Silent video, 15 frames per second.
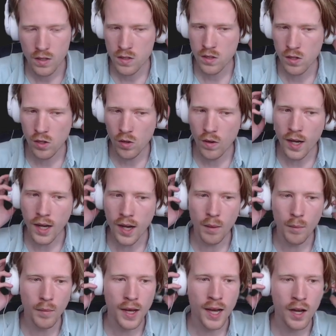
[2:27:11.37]
So
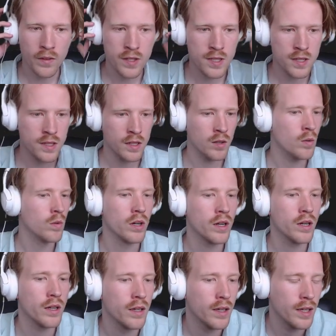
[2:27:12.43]
how this is gonna
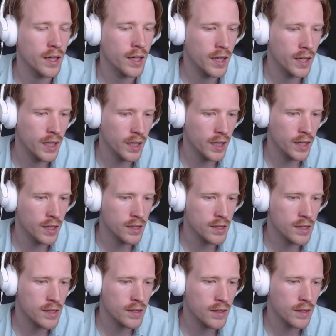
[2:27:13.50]
work
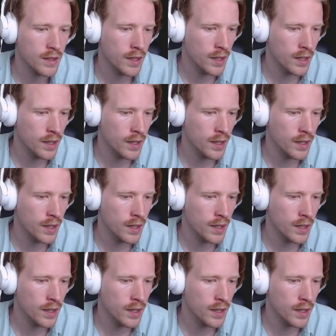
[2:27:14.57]
is